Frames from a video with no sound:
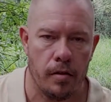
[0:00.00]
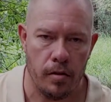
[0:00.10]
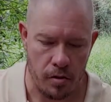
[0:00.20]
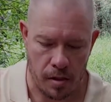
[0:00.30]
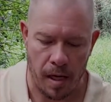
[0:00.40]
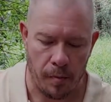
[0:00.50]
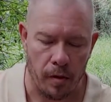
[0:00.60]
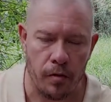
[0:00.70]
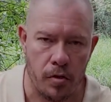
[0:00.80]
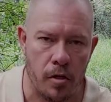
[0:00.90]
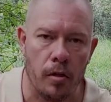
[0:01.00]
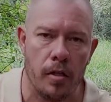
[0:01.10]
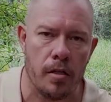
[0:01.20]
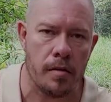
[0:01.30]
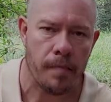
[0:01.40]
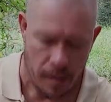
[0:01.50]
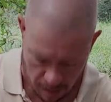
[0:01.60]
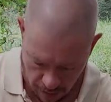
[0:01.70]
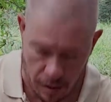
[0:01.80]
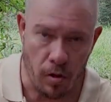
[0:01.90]
you strap it over your shoulders
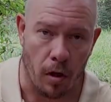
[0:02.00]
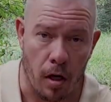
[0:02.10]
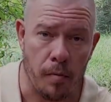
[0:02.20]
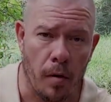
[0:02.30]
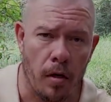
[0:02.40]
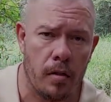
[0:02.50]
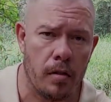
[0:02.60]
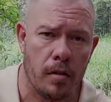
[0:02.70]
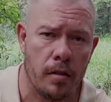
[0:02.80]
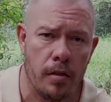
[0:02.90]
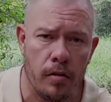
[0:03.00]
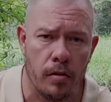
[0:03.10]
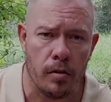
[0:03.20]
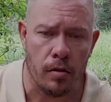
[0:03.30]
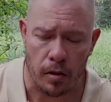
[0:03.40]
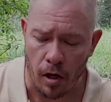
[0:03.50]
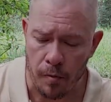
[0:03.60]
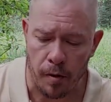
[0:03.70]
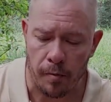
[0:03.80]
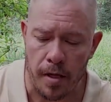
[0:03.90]
and you hot mount your
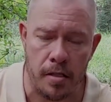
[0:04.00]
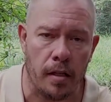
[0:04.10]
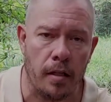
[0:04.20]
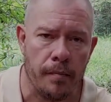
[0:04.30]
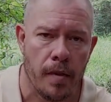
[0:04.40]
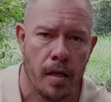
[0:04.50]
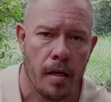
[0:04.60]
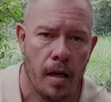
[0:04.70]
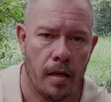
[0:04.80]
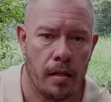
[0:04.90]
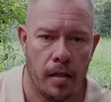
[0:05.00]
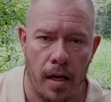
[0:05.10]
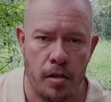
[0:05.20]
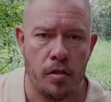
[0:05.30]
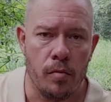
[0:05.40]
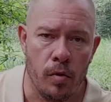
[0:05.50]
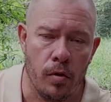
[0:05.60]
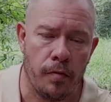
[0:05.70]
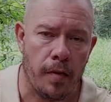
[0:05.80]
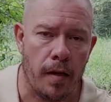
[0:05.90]
GoPro basically, and then as you
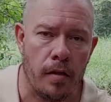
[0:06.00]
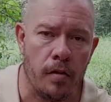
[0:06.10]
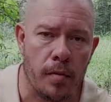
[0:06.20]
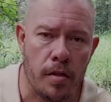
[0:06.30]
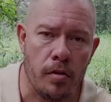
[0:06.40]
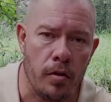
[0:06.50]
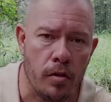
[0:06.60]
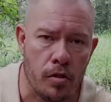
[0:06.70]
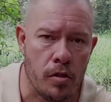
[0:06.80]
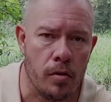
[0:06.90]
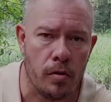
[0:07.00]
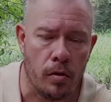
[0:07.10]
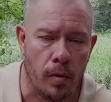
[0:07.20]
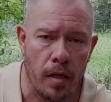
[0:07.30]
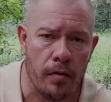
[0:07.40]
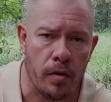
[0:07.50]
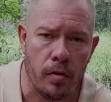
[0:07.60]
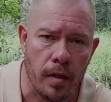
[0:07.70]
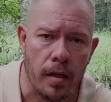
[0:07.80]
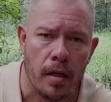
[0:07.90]
move and you're busy doing your shoot or whatever you're
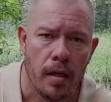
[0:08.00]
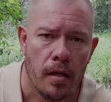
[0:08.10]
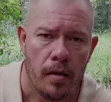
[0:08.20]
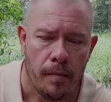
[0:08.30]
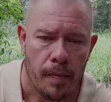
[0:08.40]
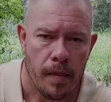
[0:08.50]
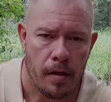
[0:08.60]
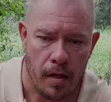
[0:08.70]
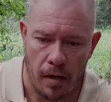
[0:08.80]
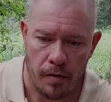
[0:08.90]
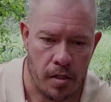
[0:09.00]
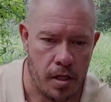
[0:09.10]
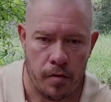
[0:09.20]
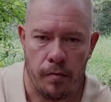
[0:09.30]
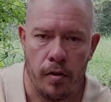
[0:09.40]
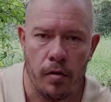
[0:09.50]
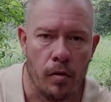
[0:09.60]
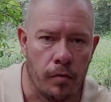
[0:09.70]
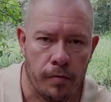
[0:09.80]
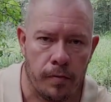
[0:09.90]
doing, you have a chest view of